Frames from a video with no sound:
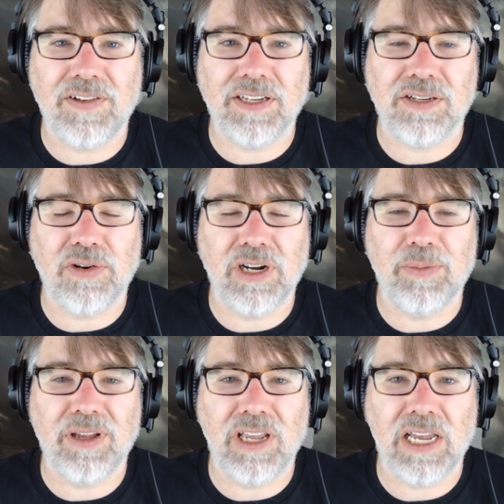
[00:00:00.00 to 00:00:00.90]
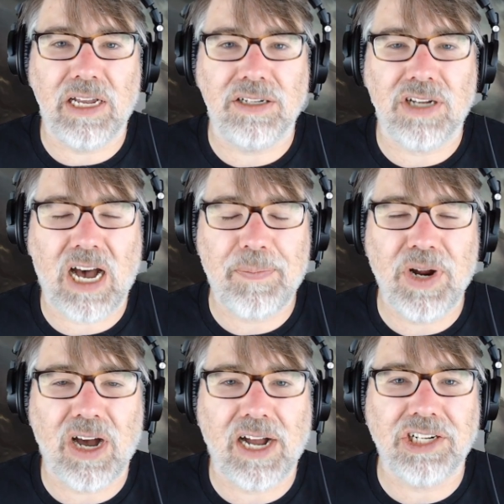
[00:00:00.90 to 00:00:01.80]
is going to be top
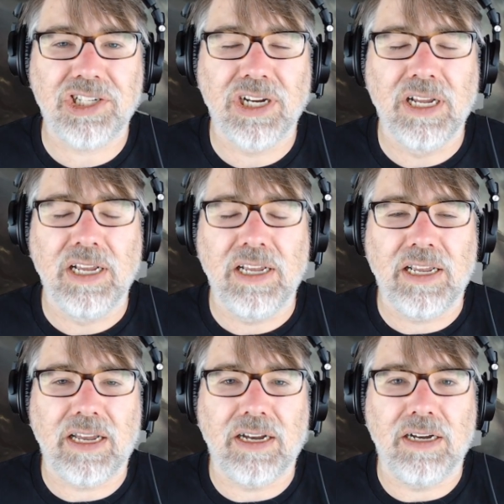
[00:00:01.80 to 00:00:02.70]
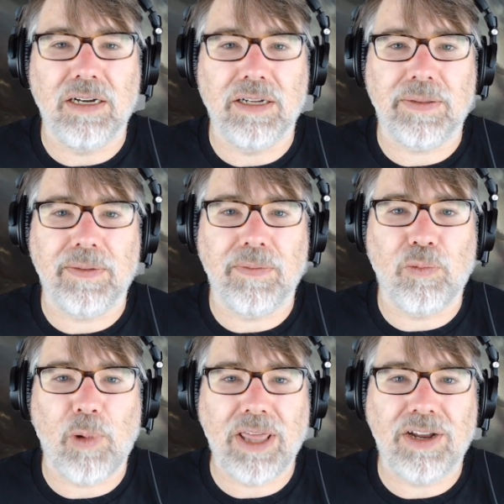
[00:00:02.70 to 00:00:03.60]
notch.
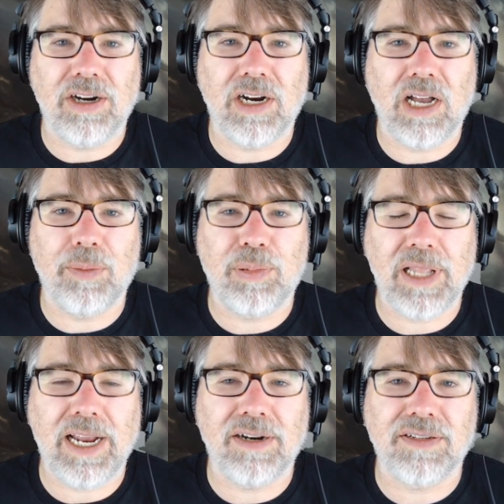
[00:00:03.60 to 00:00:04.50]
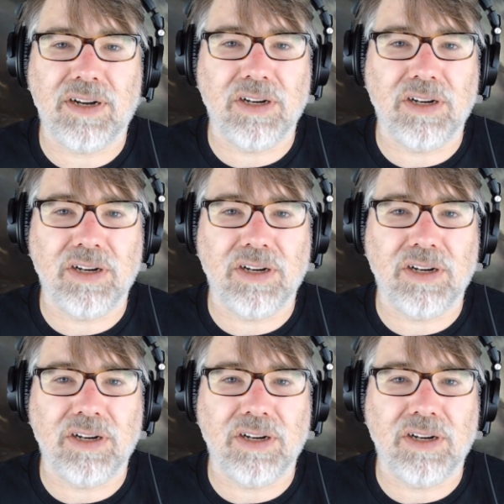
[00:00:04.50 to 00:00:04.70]
Whether players